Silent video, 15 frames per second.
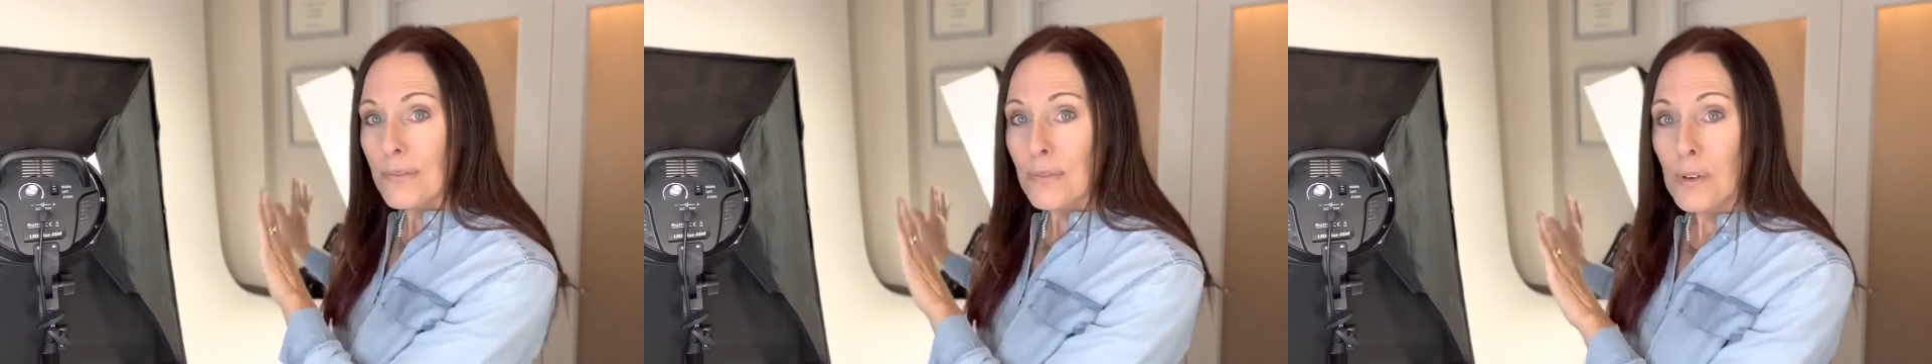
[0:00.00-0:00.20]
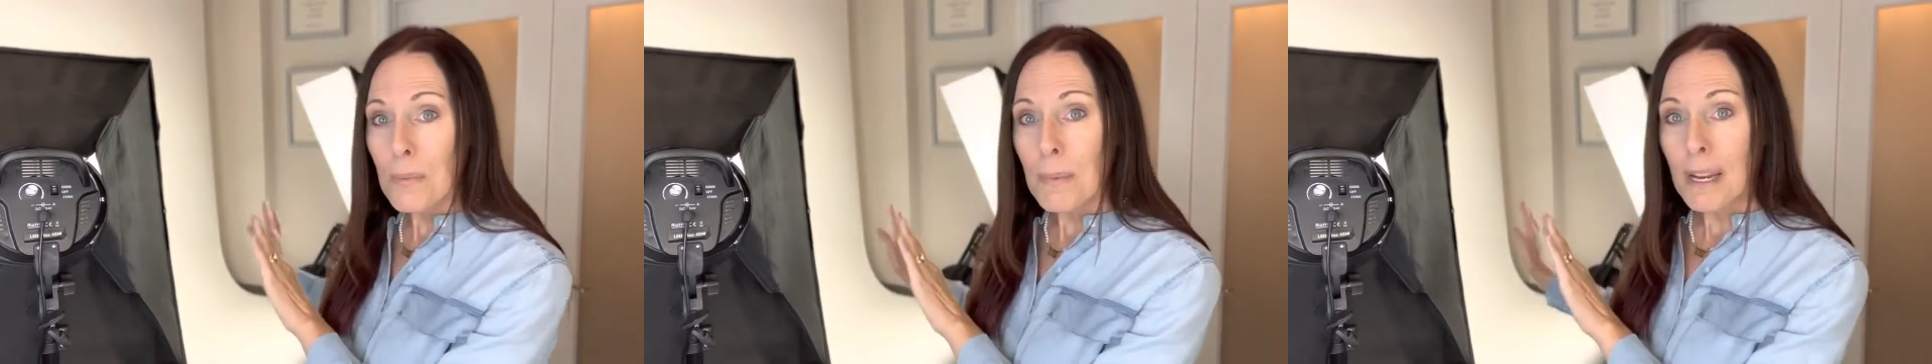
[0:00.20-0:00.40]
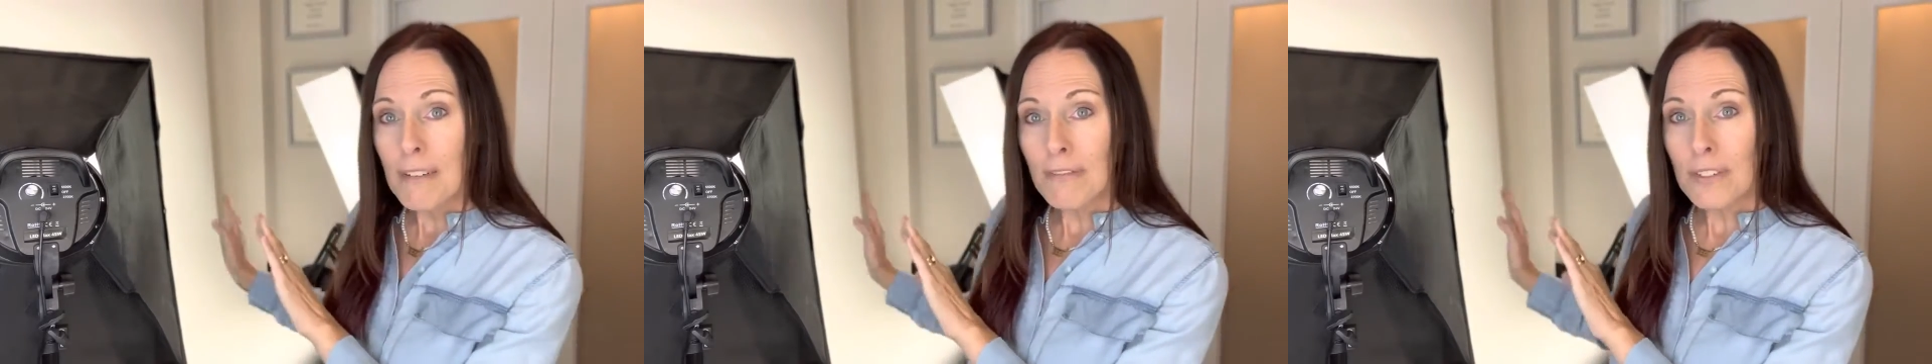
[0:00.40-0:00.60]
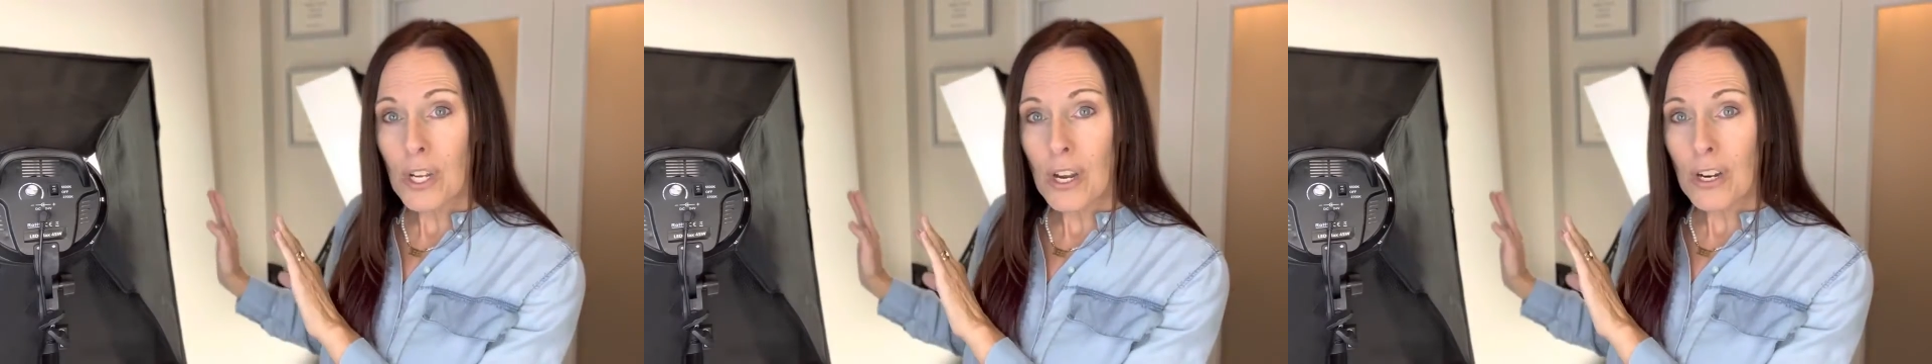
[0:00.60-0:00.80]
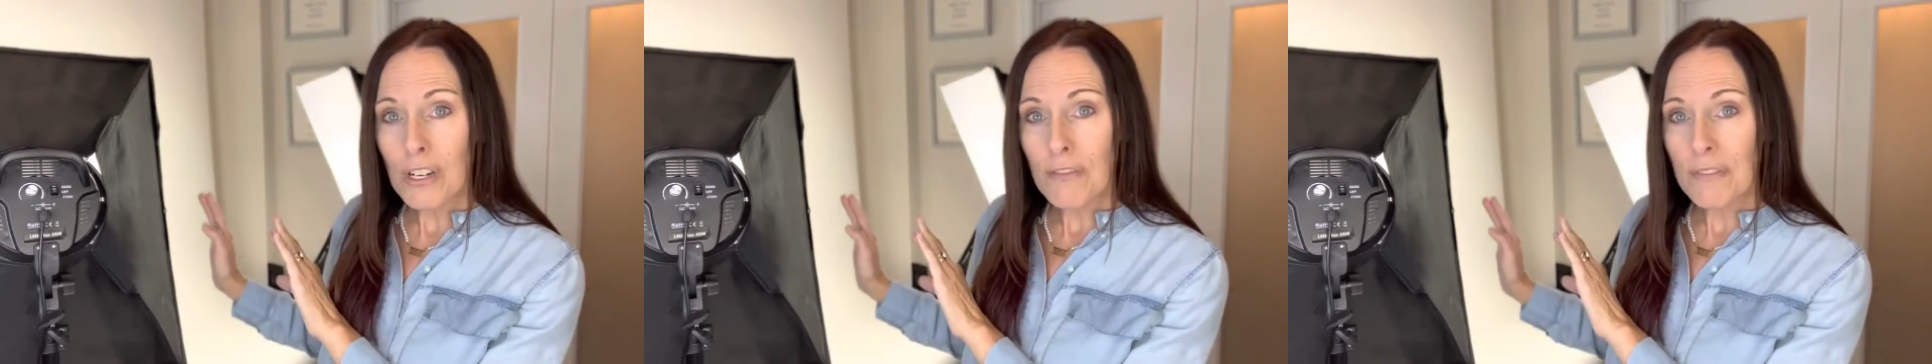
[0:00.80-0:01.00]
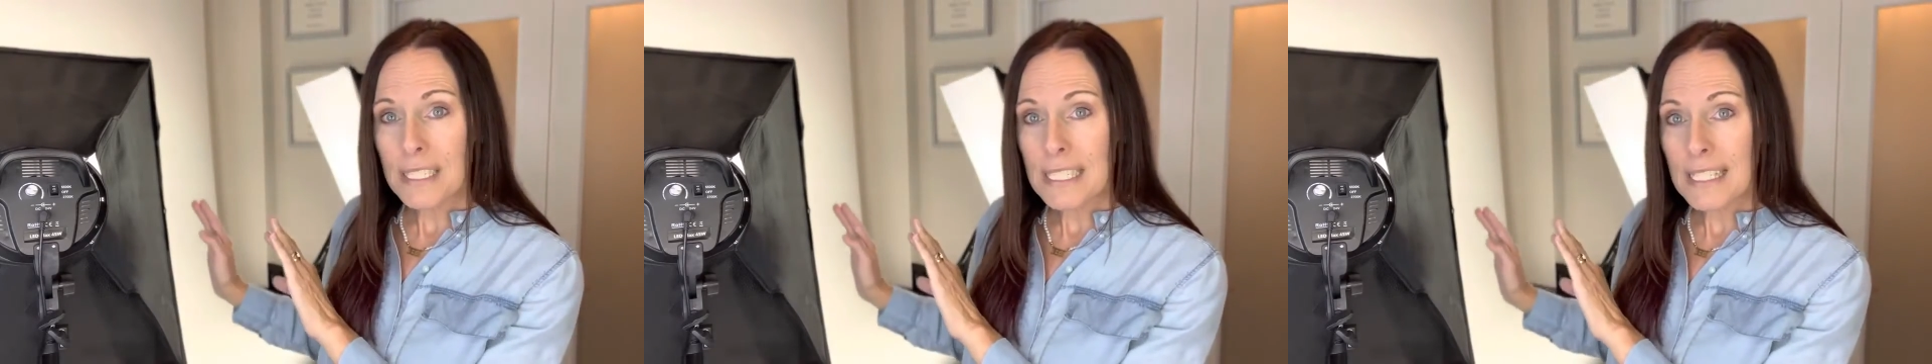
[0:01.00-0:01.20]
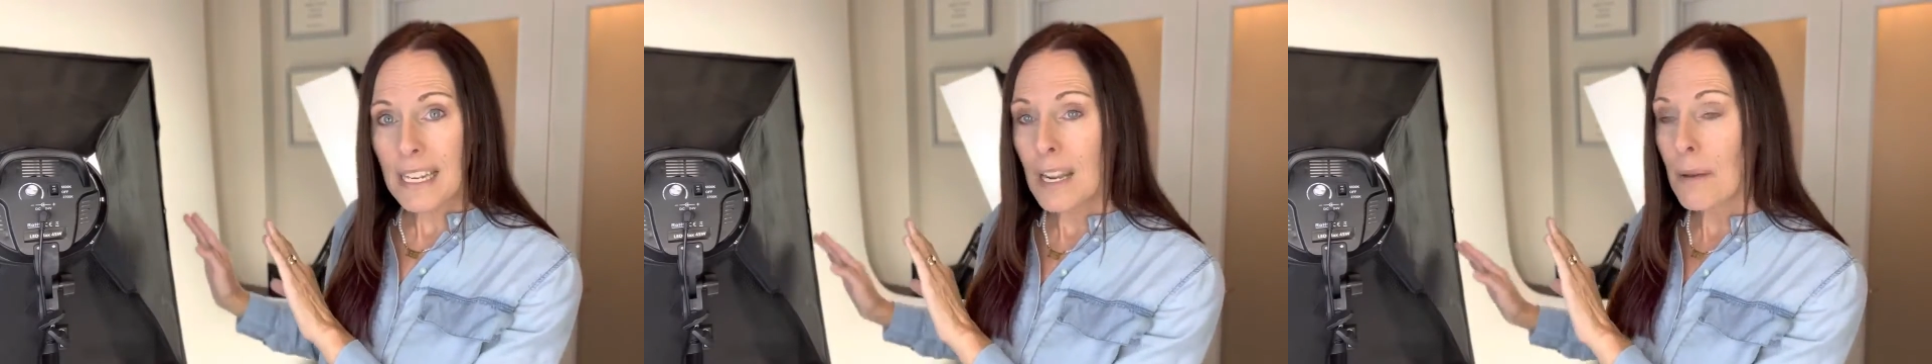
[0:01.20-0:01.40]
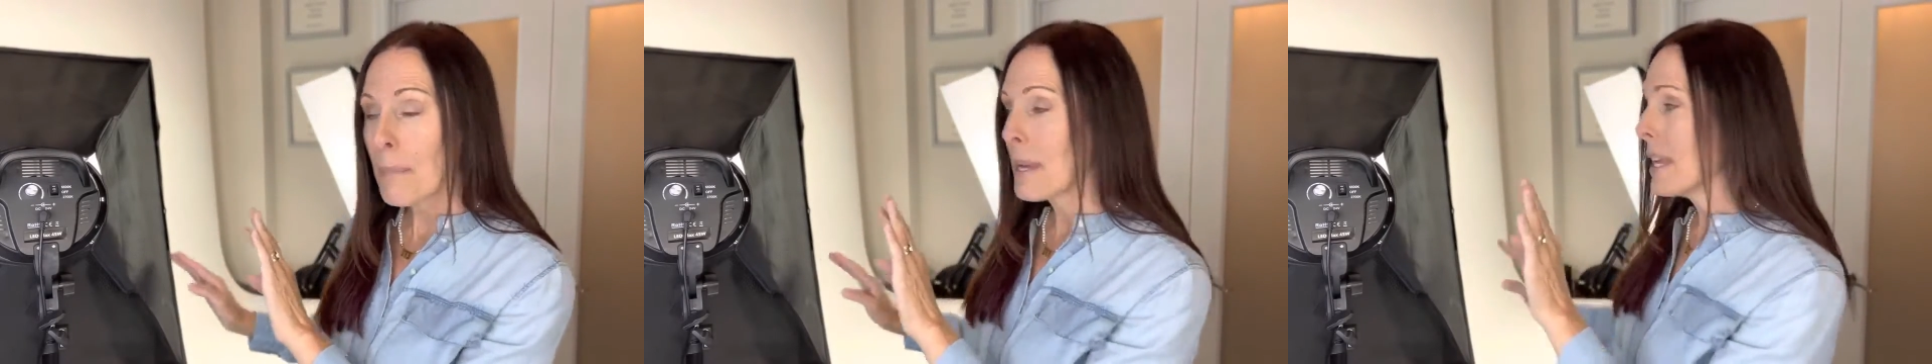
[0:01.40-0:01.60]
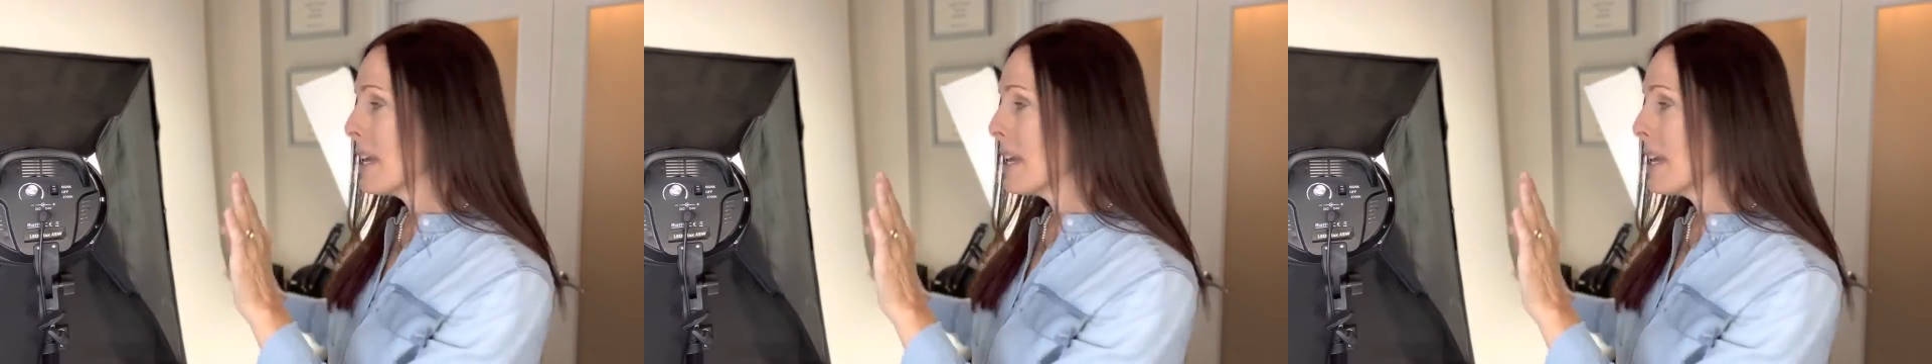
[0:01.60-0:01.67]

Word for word: For my photography setup, I